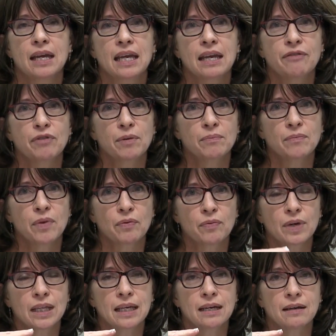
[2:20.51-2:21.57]
from
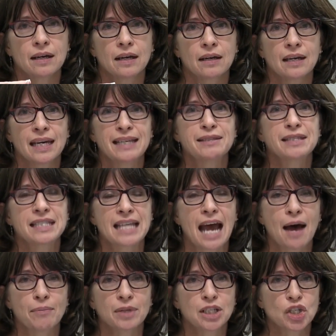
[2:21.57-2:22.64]
really
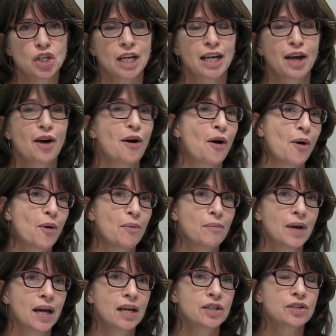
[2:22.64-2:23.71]
establishing a
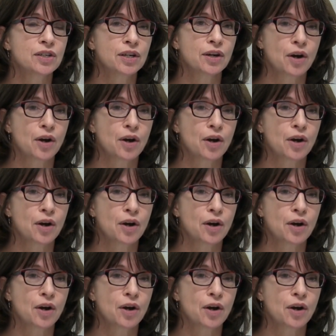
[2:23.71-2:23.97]
home under your